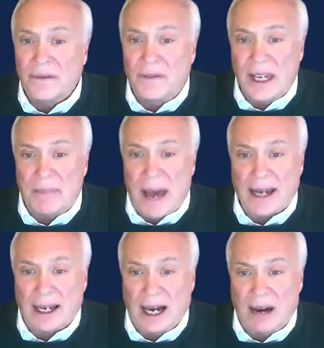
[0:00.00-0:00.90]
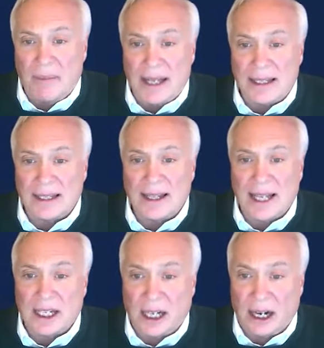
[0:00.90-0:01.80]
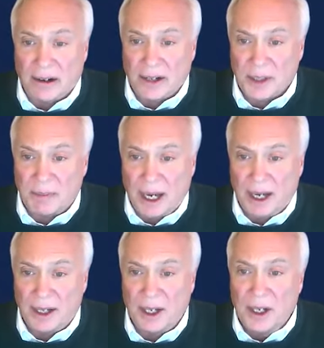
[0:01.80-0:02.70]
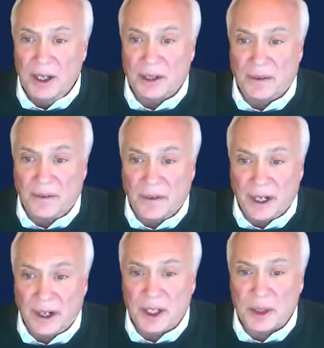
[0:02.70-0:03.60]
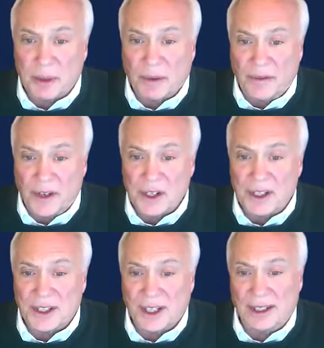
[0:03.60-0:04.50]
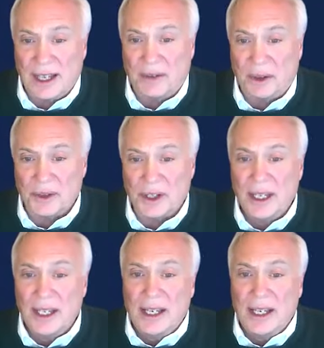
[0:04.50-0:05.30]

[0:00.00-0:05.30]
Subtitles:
feedback comments that correspond to various proficiency levels.